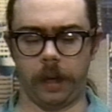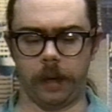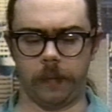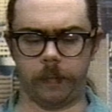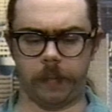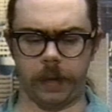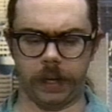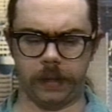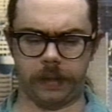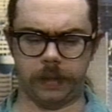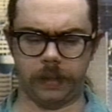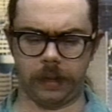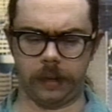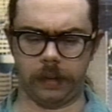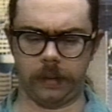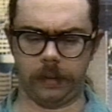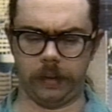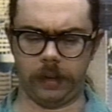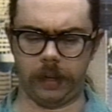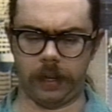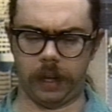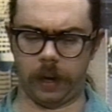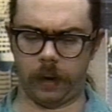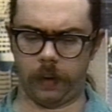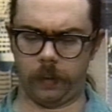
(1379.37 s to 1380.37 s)
But,
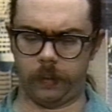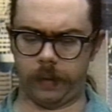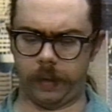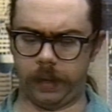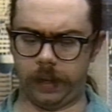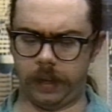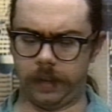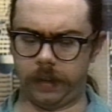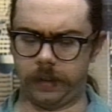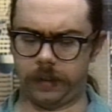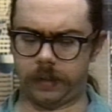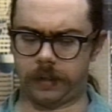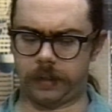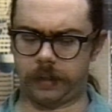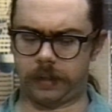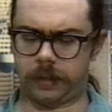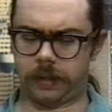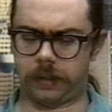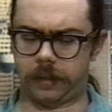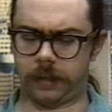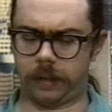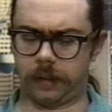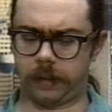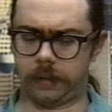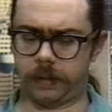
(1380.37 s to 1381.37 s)
you know, the
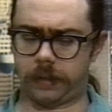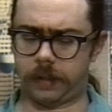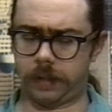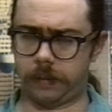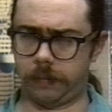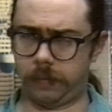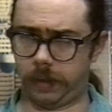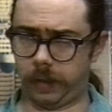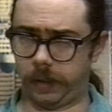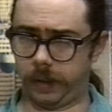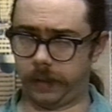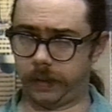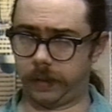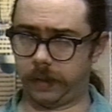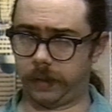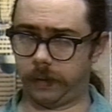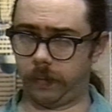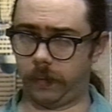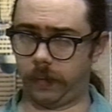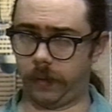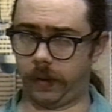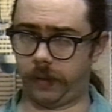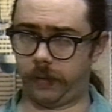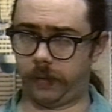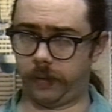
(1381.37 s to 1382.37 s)

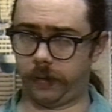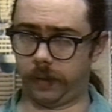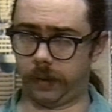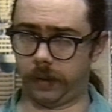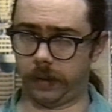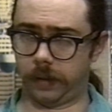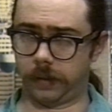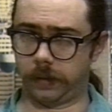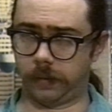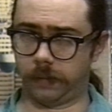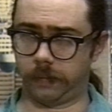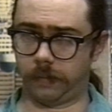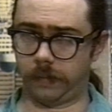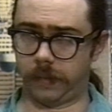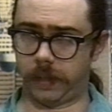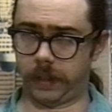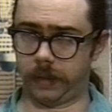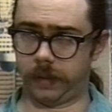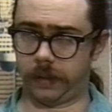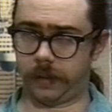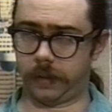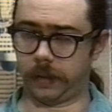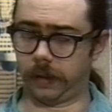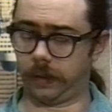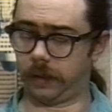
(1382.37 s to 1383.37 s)
symbolism which
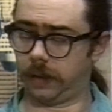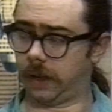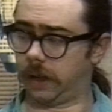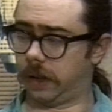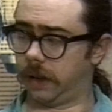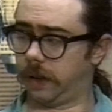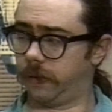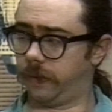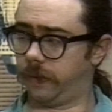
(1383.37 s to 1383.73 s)
Ms. Love